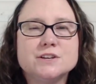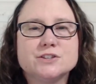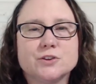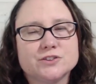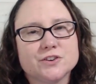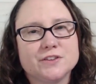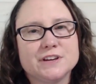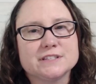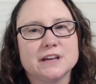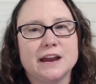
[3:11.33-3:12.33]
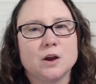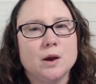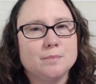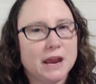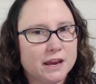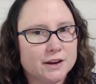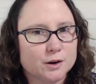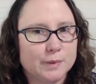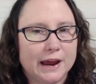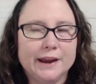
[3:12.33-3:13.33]
So those are things like making
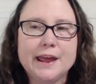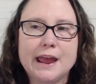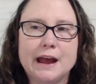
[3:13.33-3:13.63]
your bed